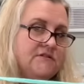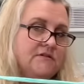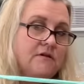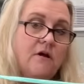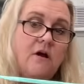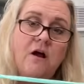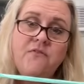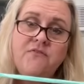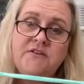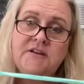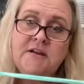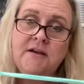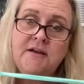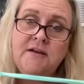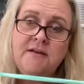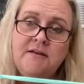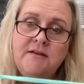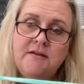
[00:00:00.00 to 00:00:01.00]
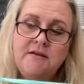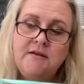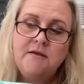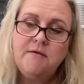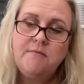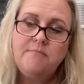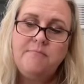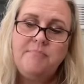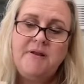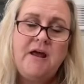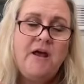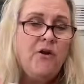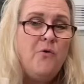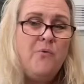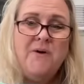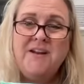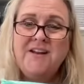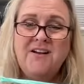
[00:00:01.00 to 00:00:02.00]
coffee dyed, but I
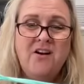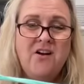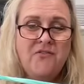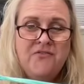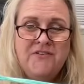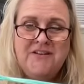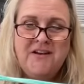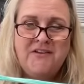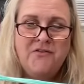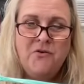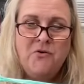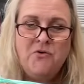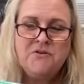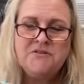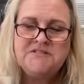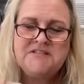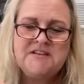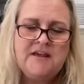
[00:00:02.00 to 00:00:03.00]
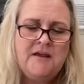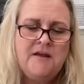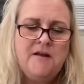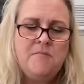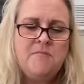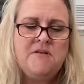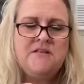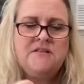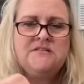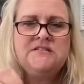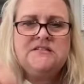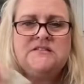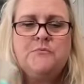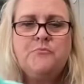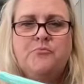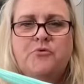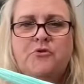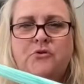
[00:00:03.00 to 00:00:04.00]
don't want to coffee dye the whole skein. I mean, this is a
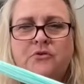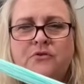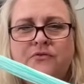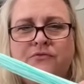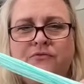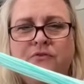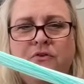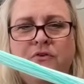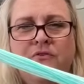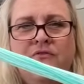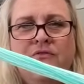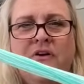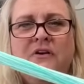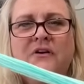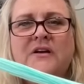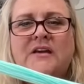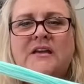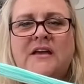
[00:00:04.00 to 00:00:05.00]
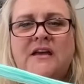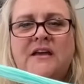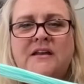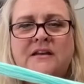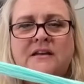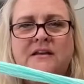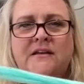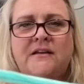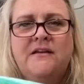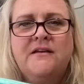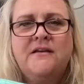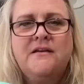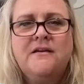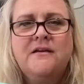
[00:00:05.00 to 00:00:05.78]
beautiful variegated